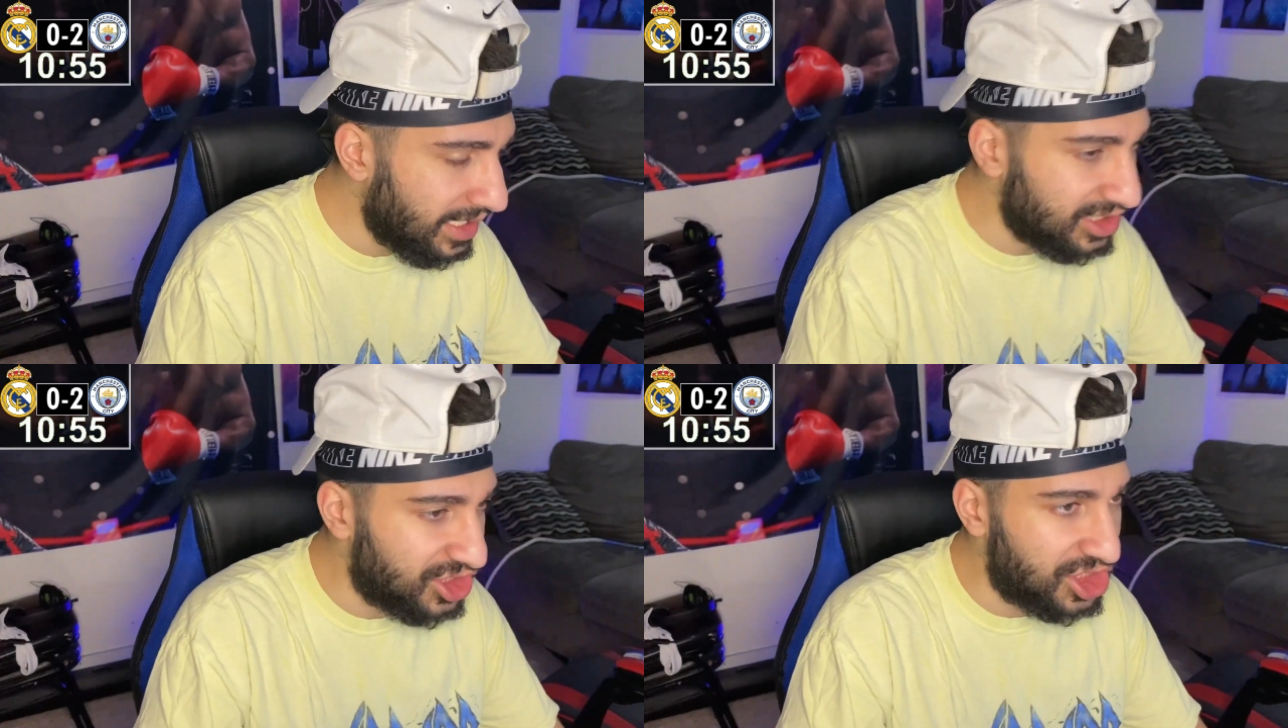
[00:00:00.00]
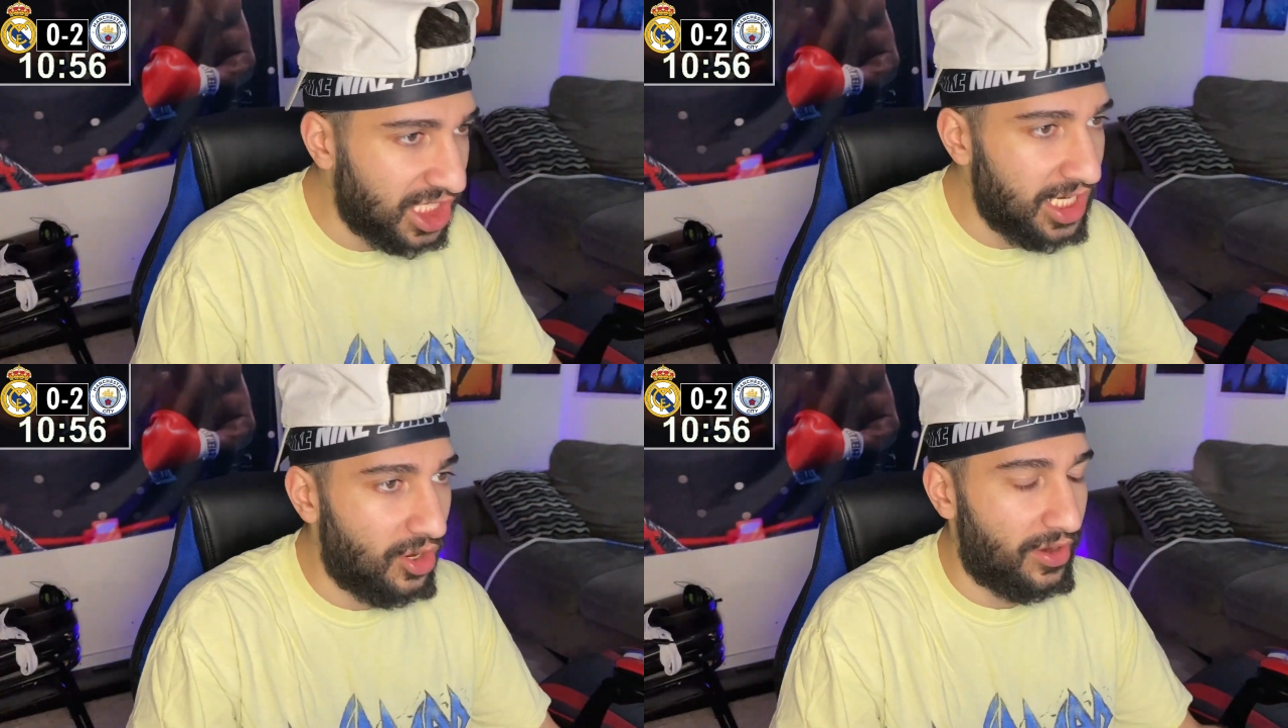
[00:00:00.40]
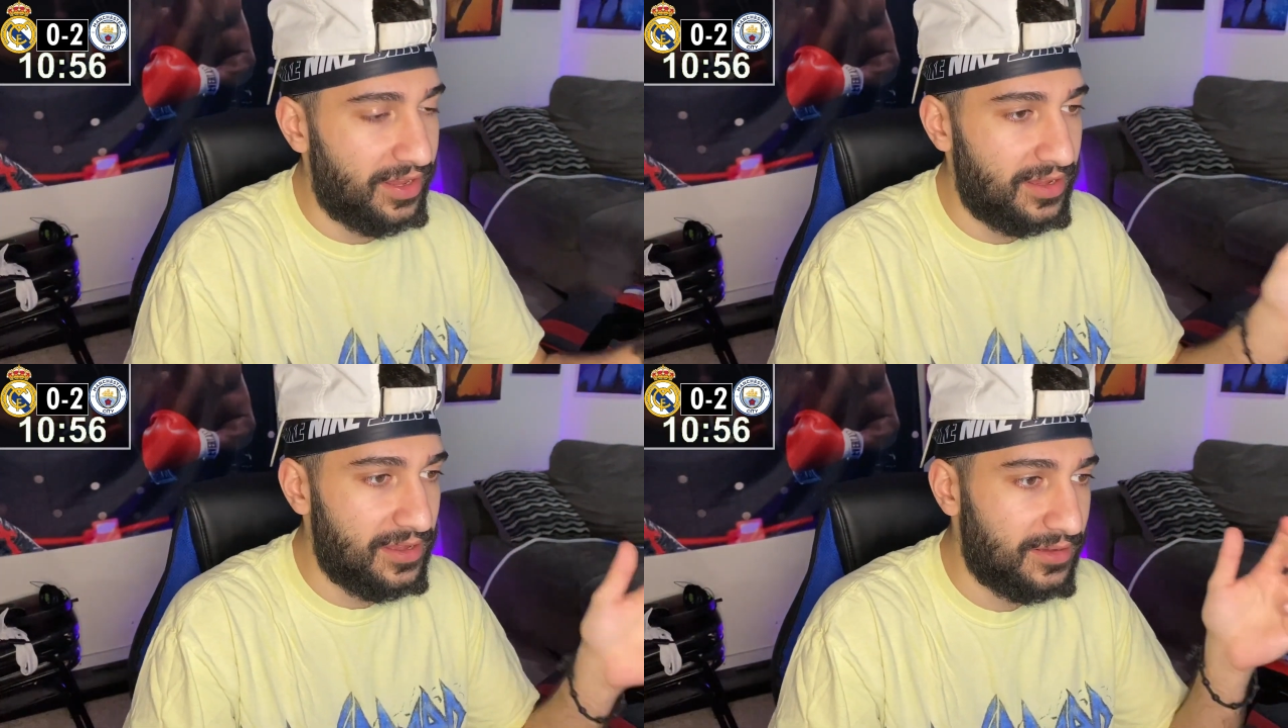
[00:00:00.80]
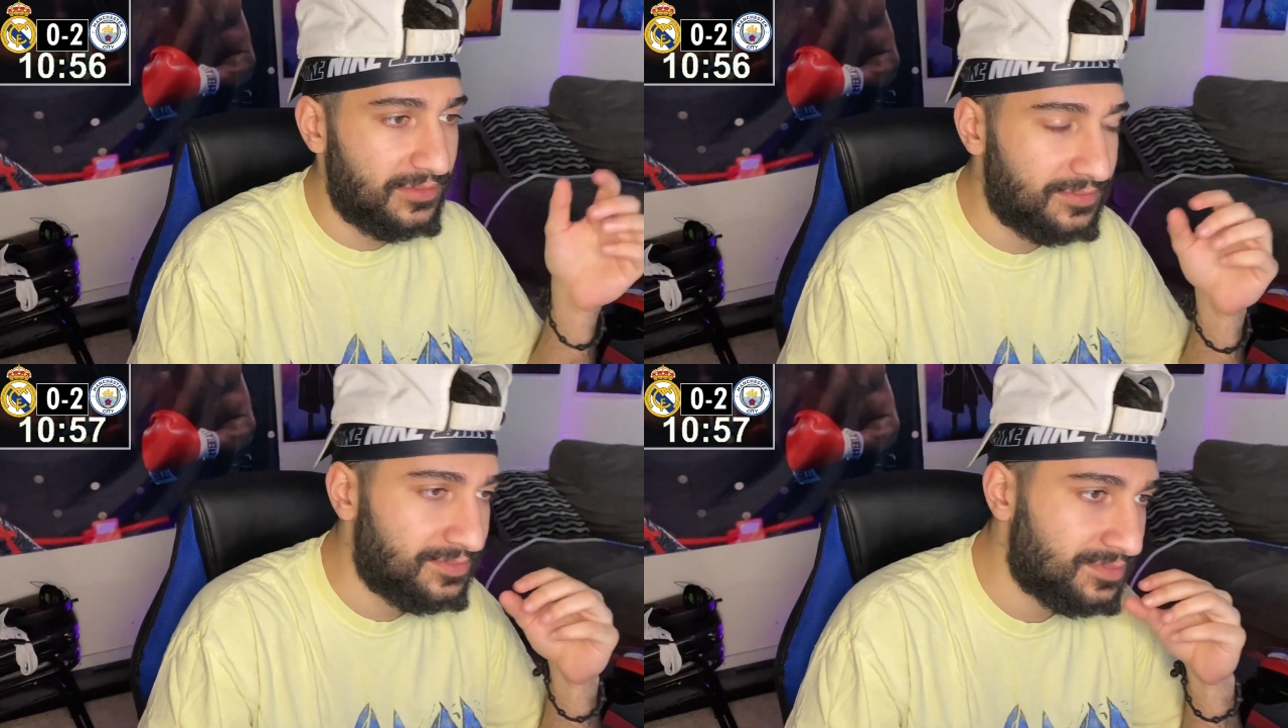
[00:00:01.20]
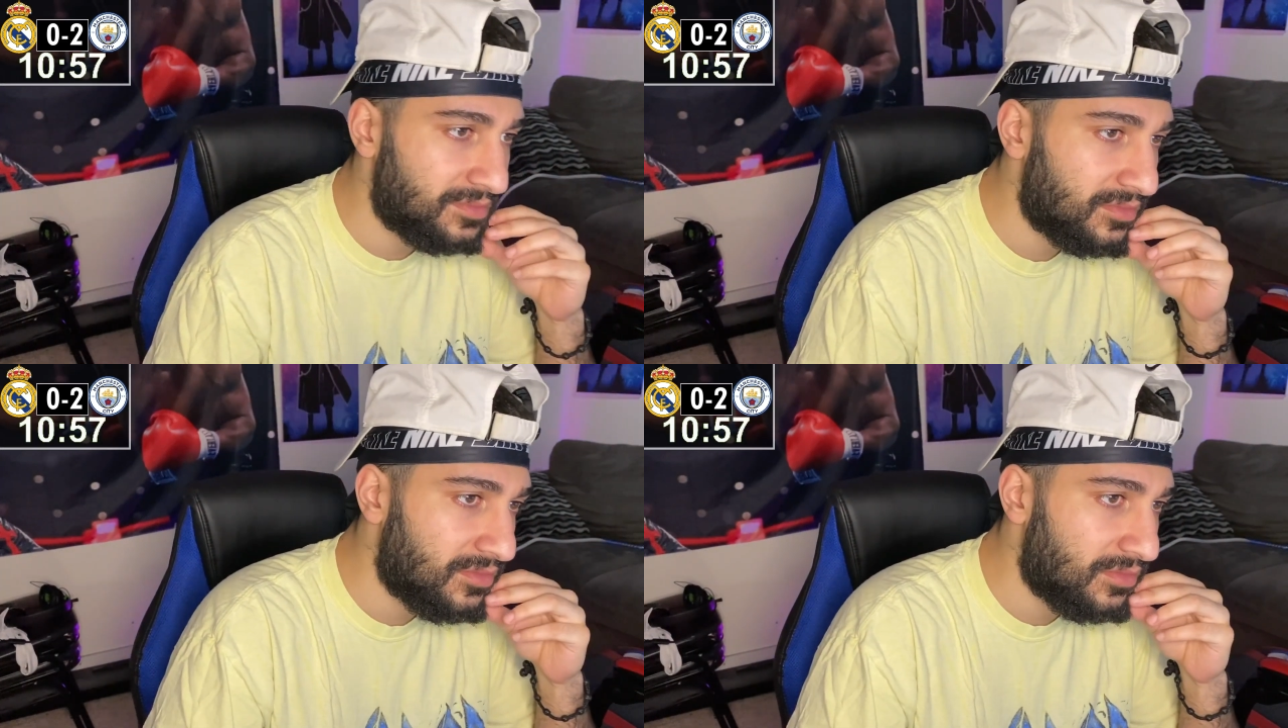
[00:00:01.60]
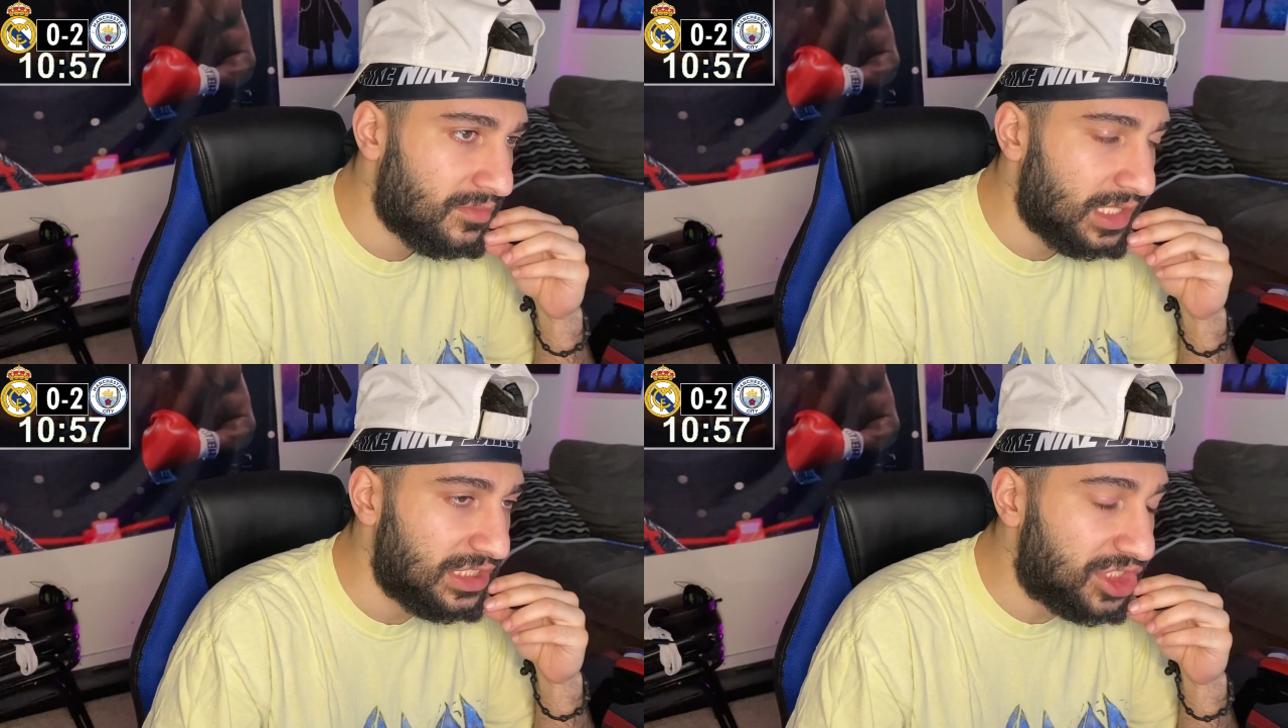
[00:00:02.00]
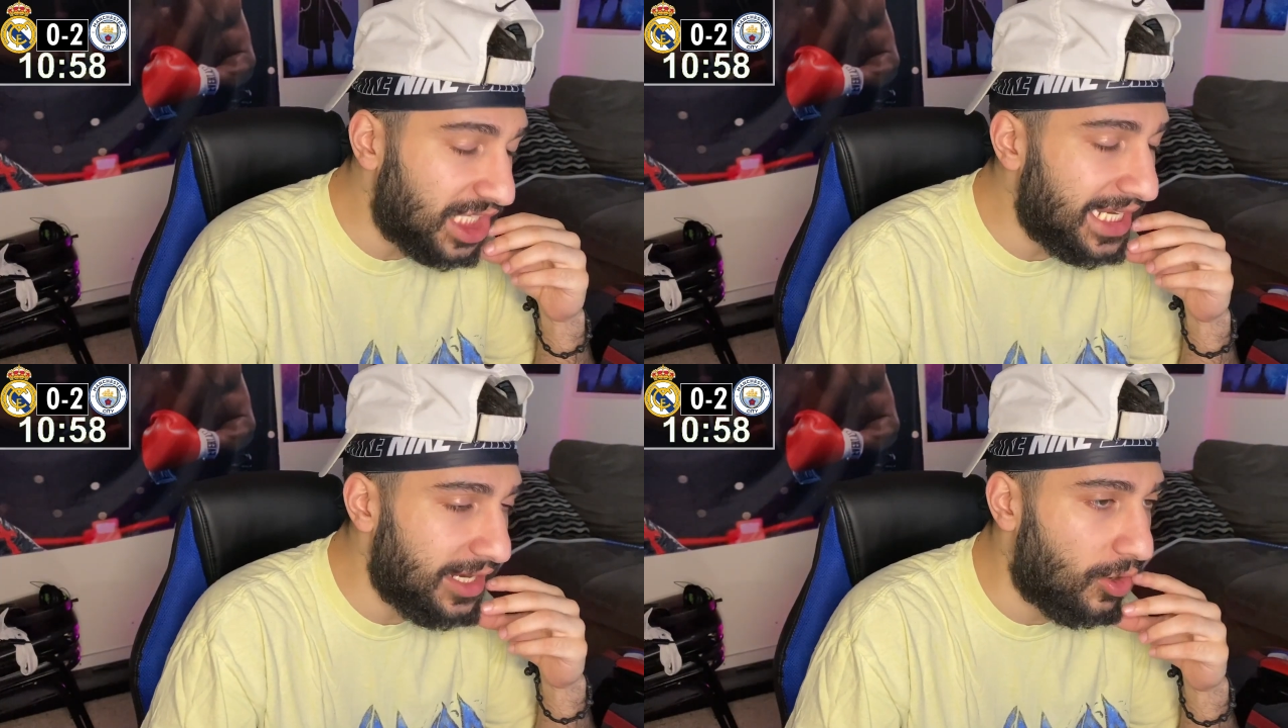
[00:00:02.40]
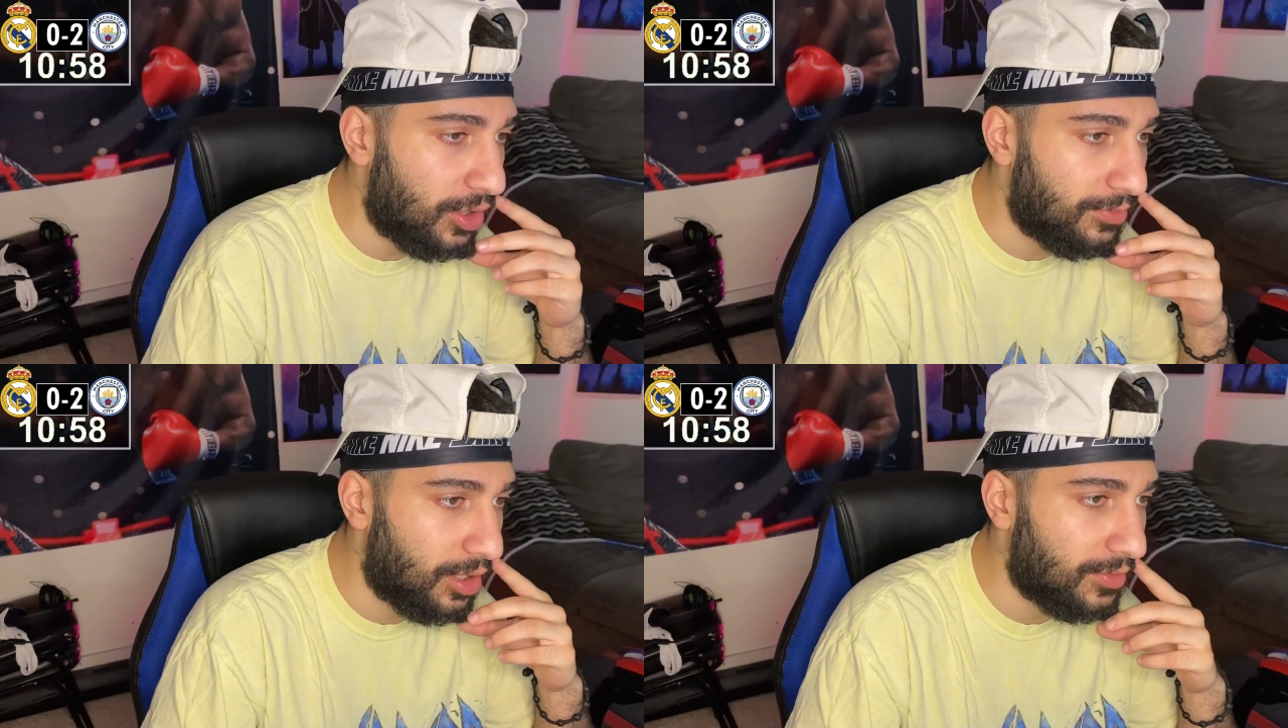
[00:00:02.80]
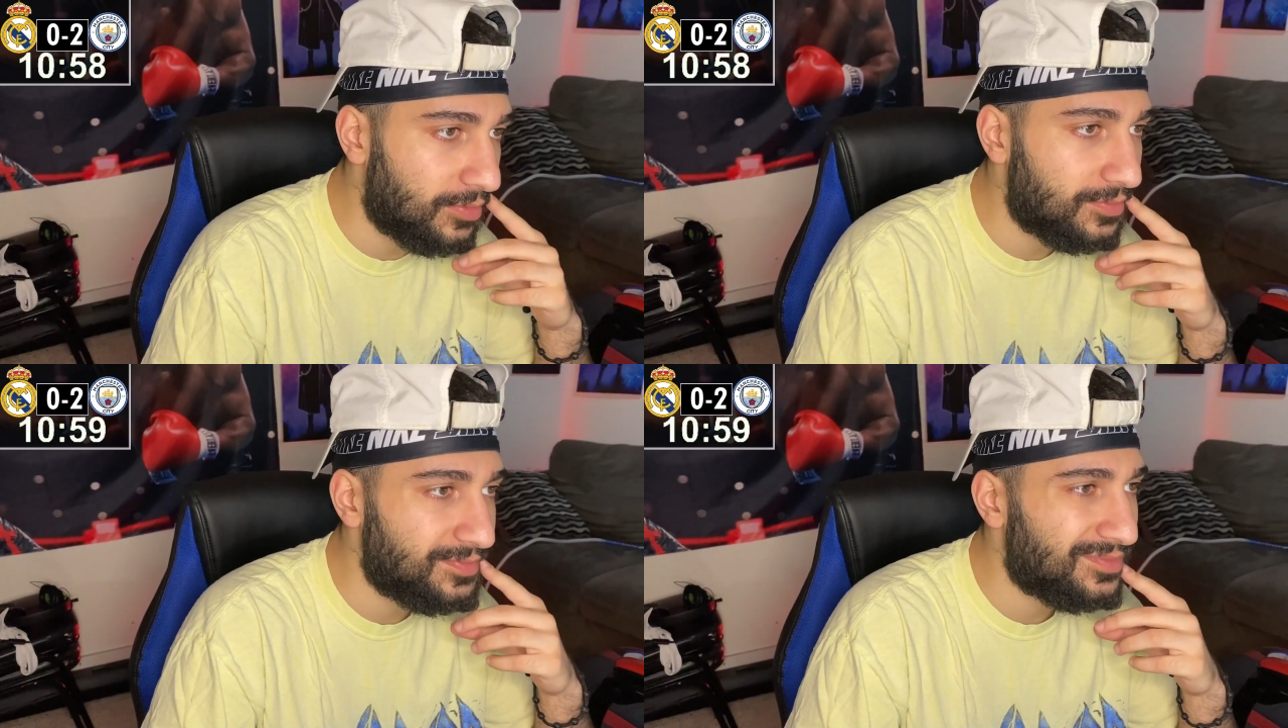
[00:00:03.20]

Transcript: gonna shit it on. Shit it on, bro.